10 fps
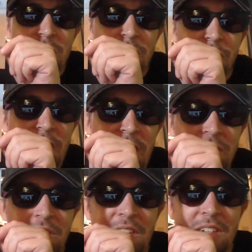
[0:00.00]
the free
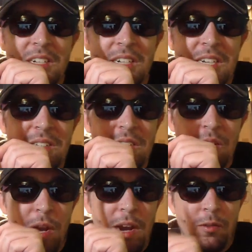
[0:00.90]
agent list. The kid's in the
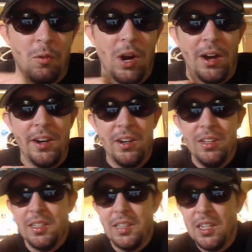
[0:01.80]
waiver wire,
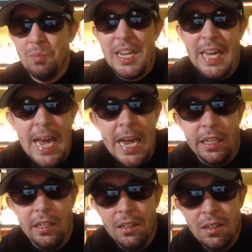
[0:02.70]
like, that's my
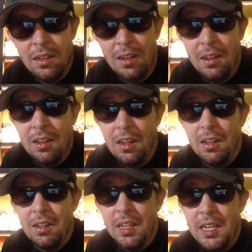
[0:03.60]
kid.
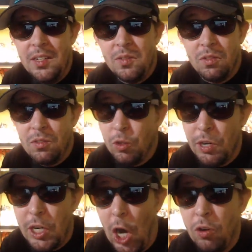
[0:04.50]
He's
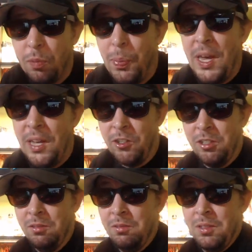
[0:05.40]
doing coach
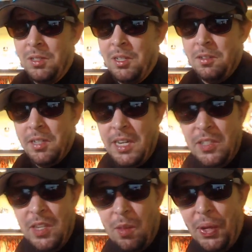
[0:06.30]
pitch and he's
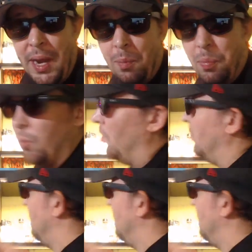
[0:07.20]
in the player pool.